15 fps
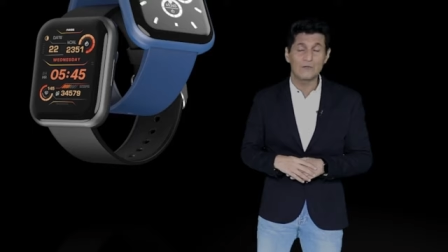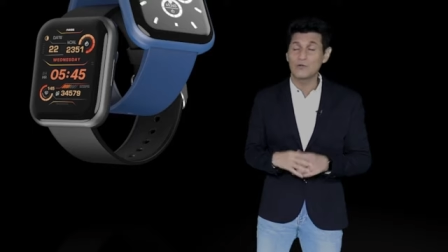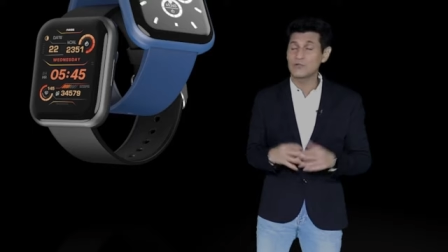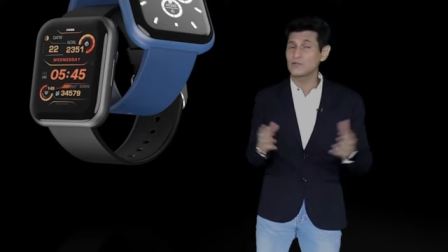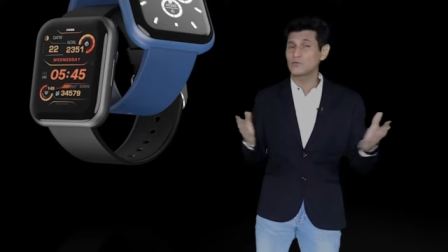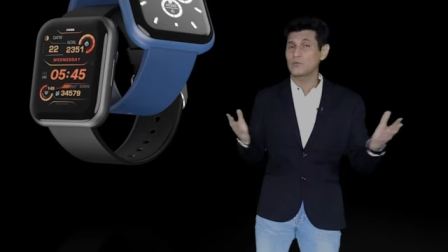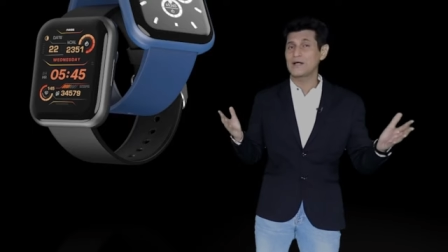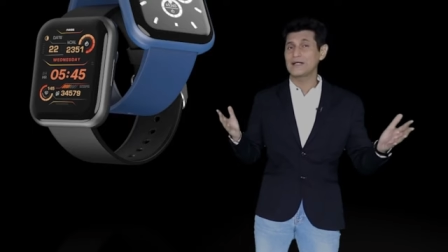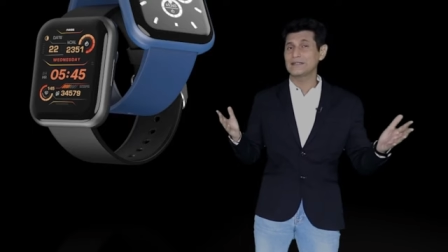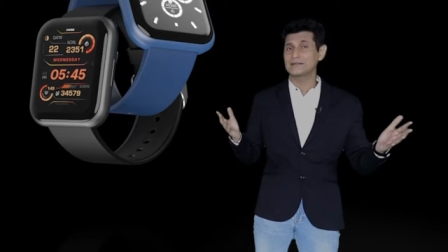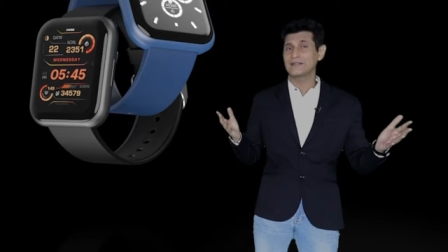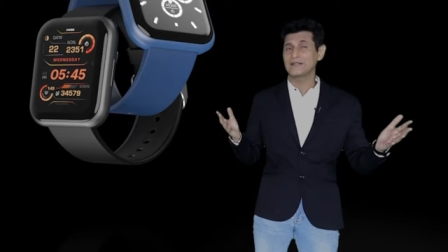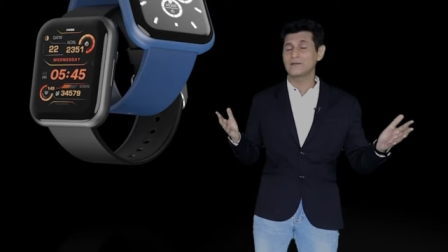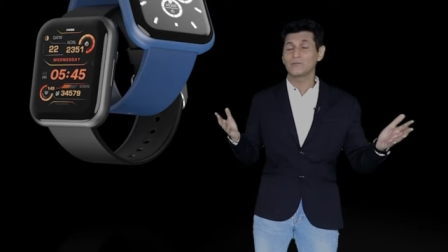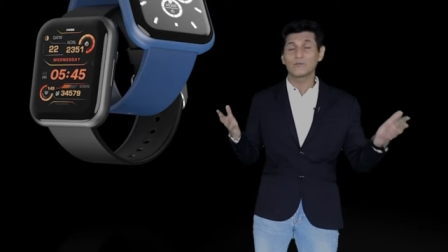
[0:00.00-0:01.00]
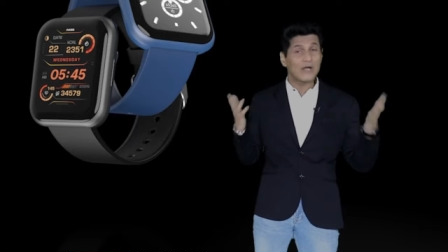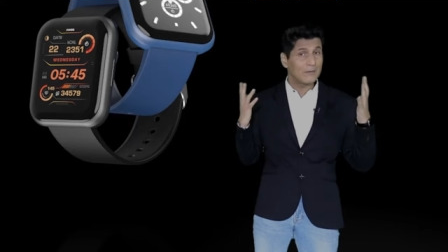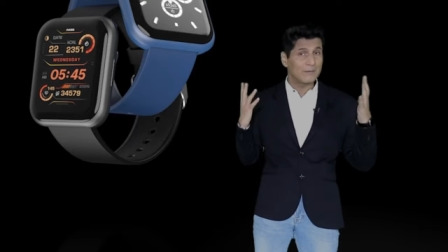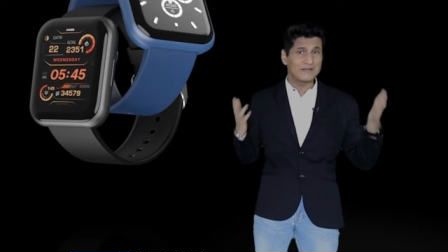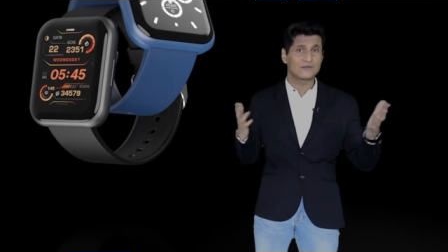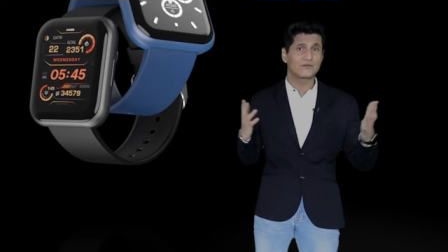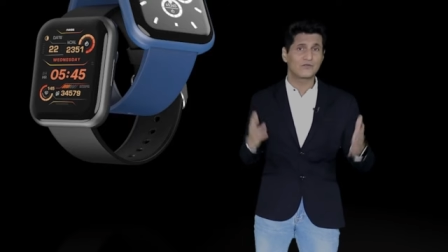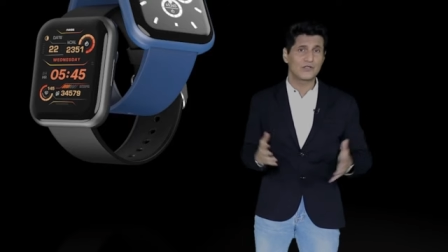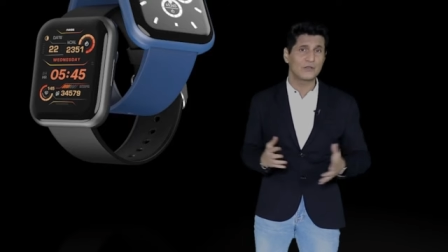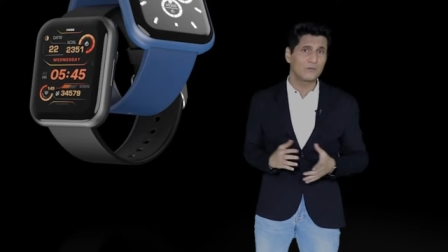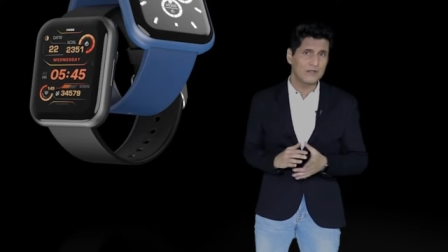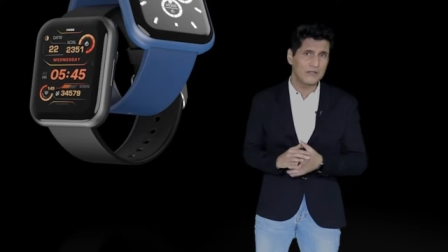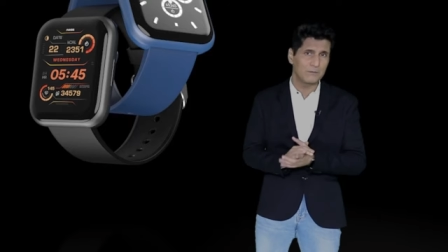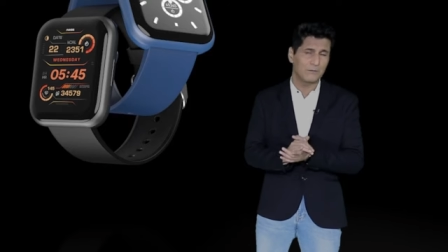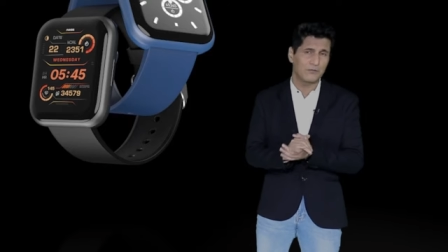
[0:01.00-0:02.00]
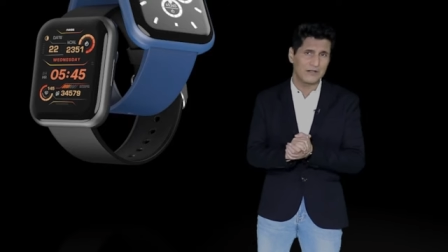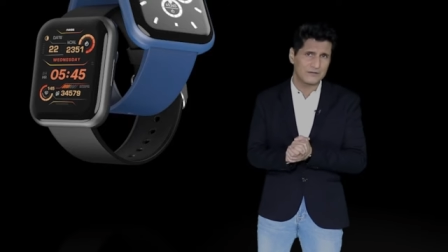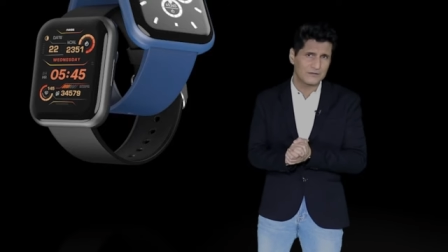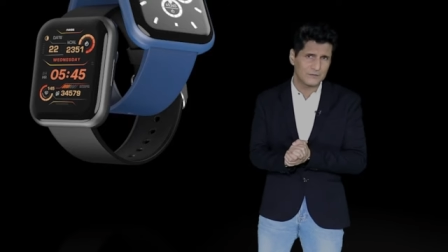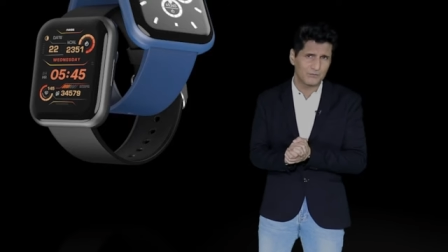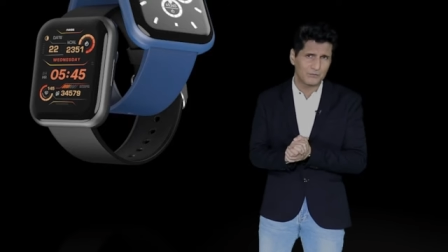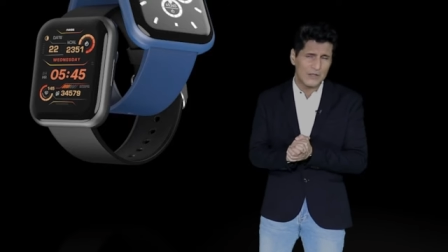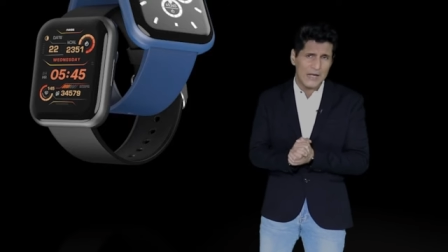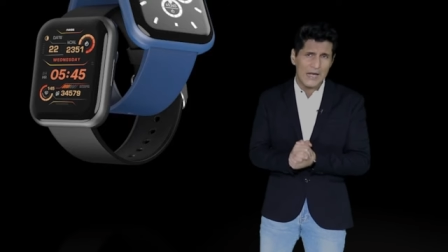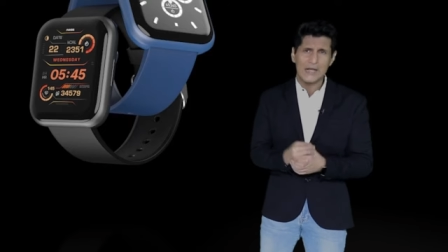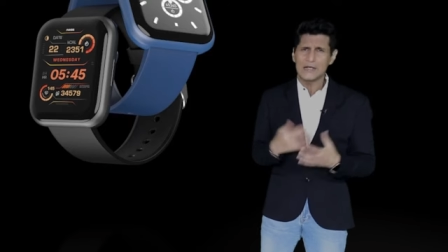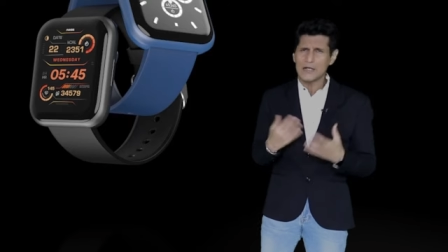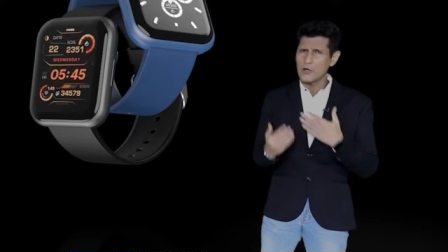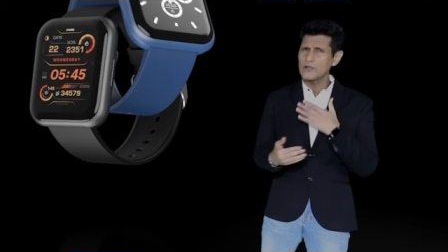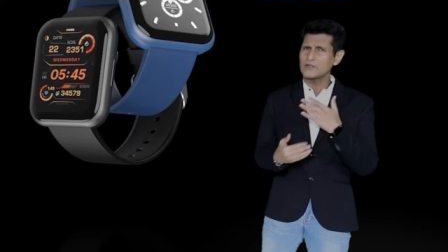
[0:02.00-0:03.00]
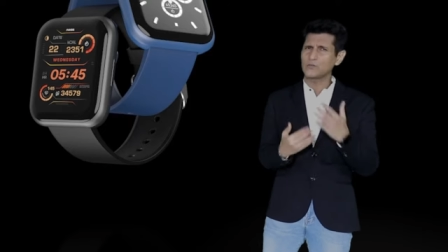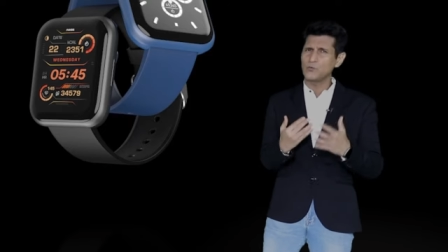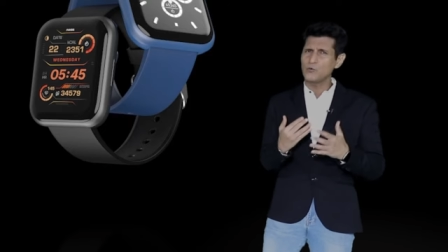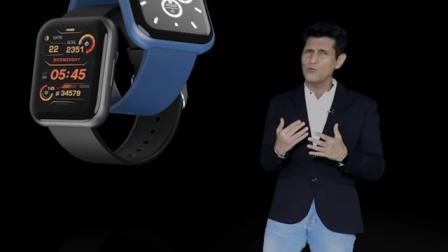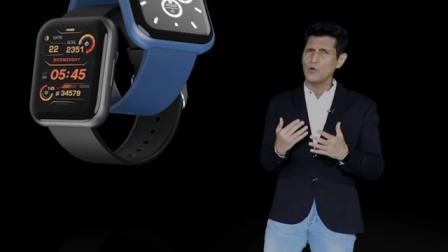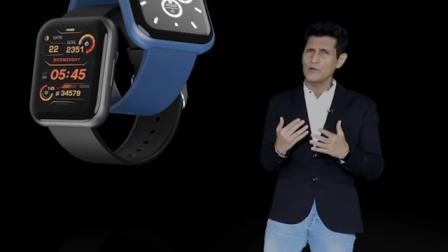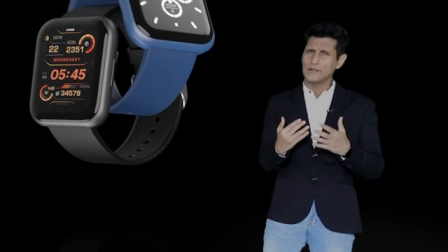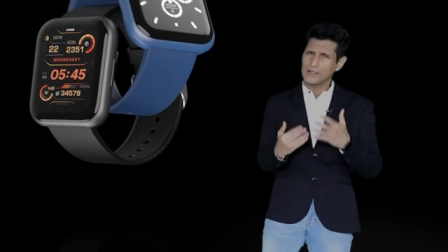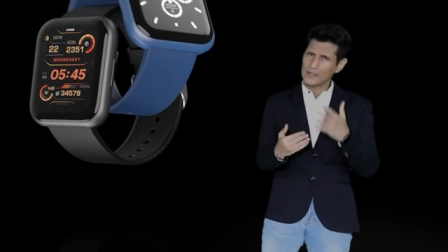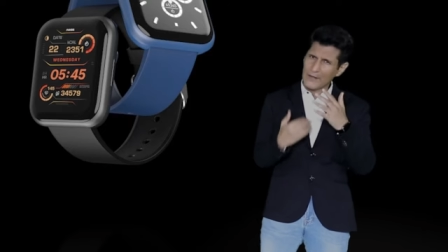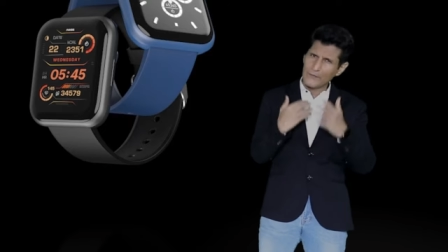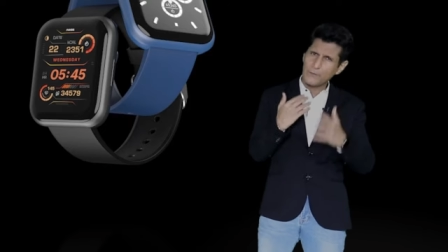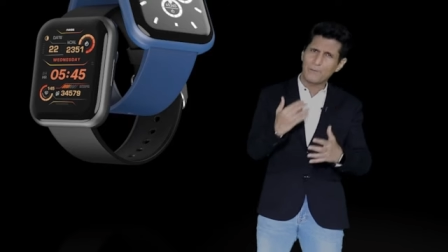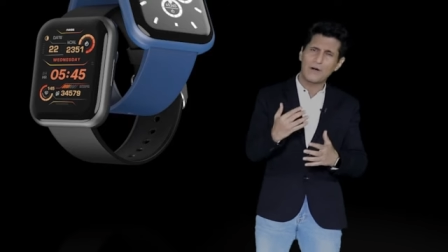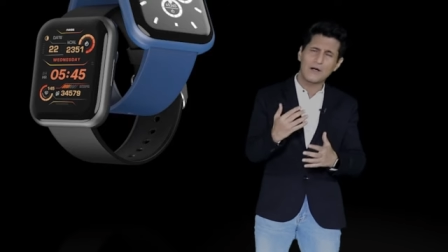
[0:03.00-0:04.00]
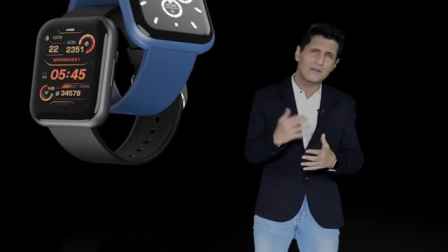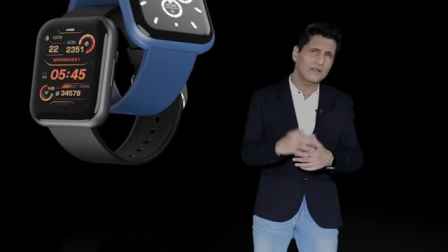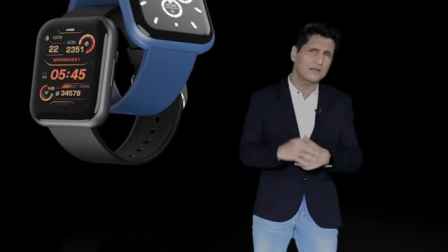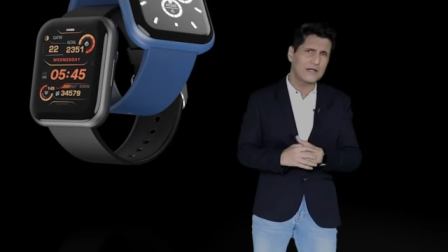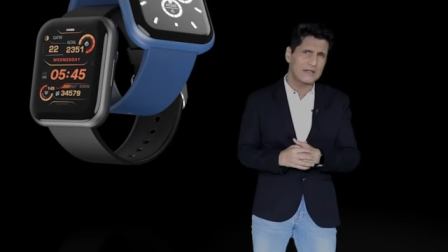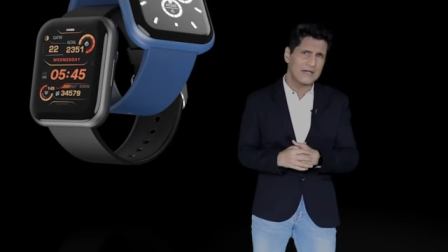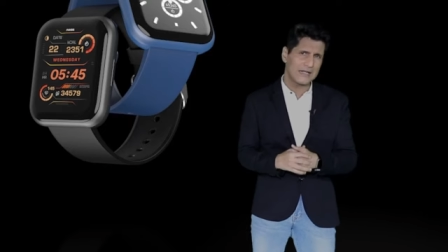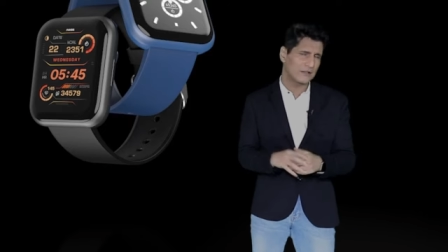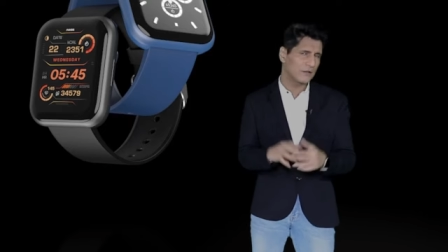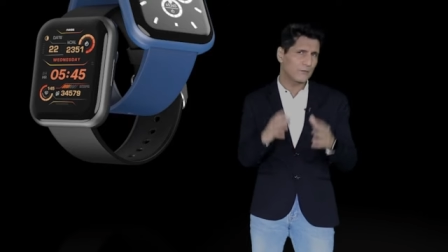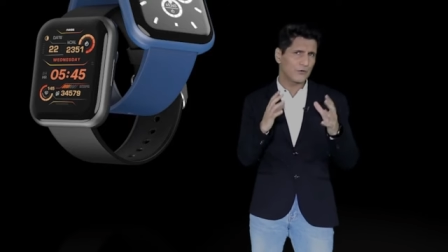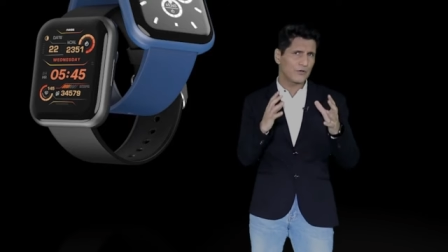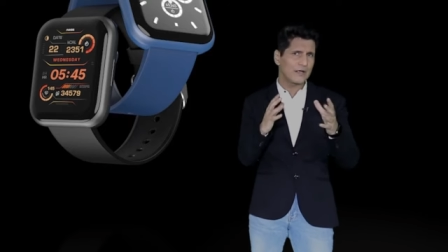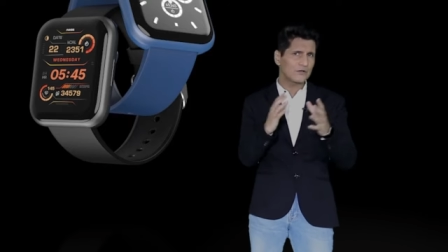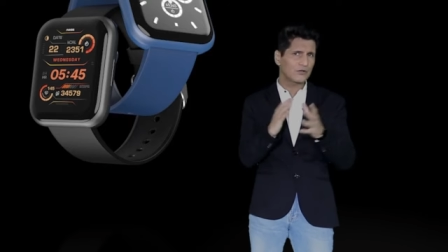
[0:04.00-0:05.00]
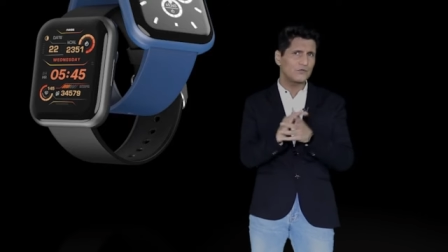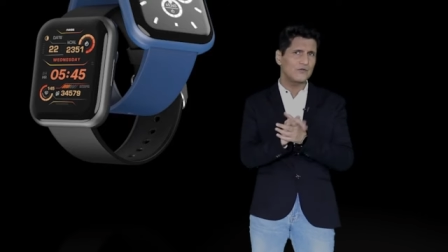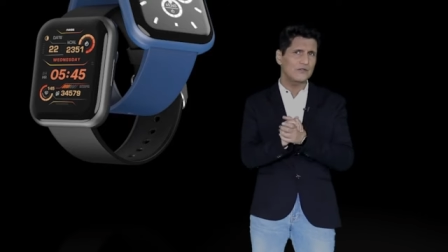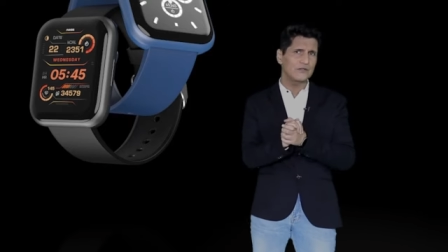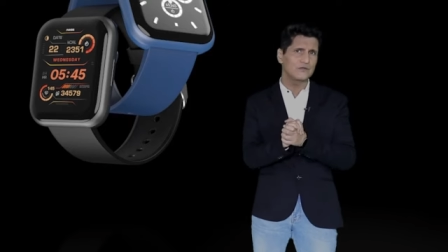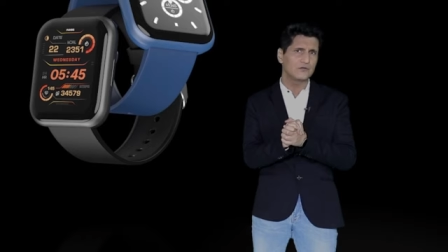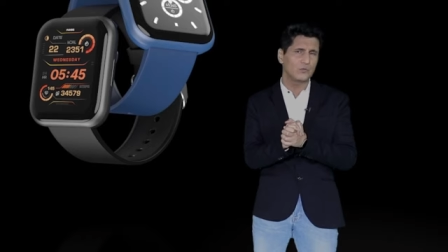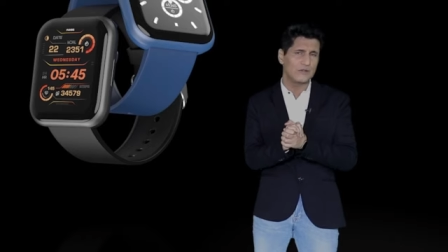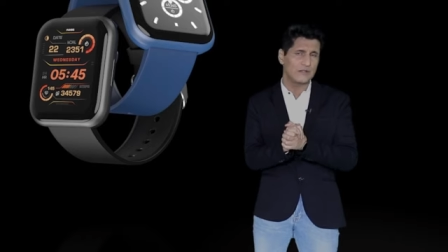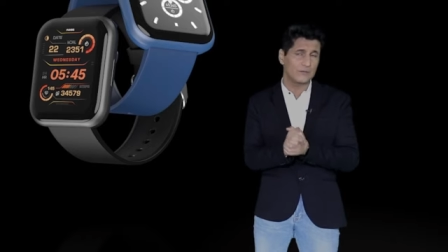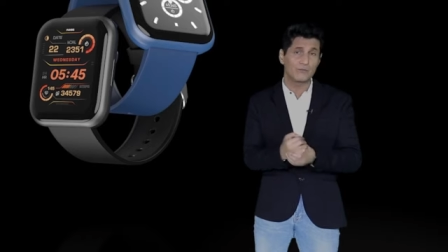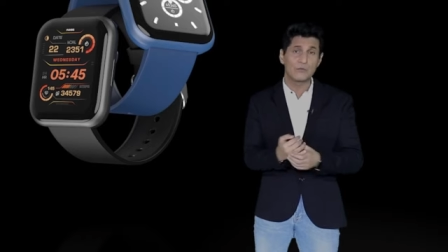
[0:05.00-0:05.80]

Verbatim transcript: which is why I said I'm extremely impressed. Now let's move on. Another part that I like, the productivity suite